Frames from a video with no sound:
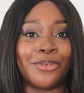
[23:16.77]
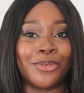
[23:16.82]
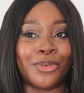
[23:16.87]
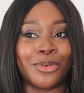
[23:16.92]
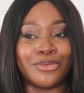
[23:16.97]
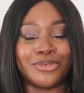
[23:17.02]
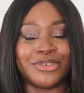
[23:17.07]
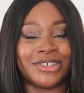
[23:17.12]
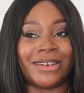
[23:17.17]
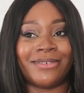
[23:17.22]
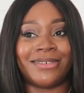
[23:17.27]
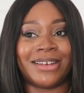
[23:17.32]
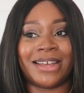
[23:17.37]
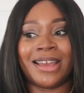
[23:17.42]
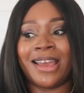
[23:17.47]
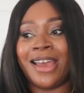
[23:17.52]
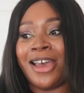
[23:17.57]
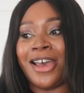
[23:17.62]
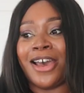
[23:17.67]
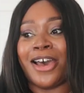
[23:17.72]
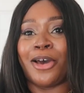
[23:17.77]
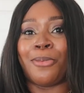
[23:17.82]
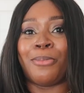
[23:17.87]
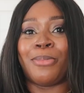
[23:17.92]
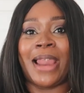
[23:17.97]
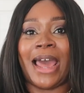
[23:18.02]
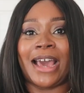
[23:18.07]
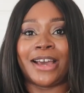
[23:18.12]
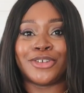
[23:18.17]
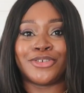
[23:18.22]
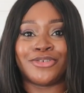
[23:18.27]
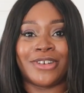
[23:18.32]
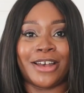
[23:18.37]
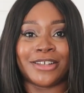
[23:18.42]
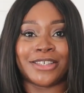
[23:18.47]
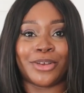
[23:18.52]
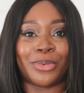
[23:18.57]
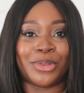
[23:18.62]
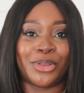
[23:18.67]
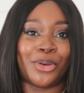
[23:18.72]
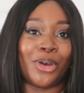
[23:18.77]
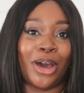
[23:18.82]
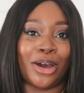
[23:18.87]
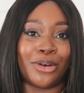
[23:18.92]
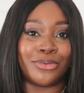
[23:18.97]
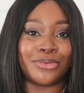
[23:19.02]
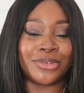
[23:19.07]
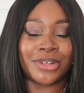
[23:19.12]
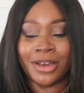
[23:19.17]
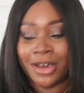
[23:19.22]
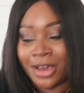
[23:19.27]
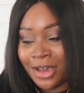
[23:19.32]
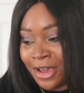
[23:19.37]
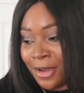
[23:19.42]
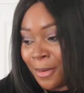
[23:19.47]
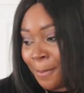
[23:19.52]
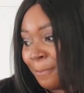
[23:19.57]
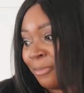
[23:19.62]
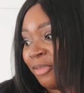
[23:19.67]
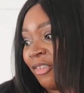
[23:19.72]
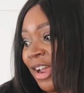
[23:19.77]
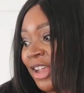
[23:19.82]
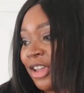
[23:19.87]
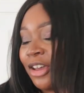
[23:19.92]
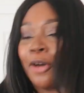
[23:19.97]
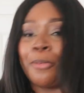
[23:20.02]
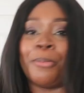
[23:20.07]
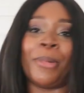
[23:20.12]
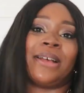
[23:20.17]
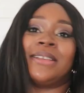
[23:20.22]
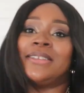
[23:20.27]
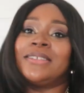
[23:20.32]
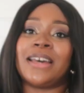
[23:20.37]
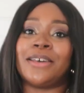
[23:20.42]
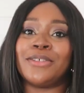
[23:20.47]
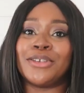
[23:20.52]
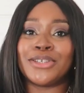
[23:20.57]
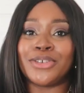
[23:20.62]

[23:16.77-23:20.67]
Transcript: Of course, generally a black trouser with bright gold buttons down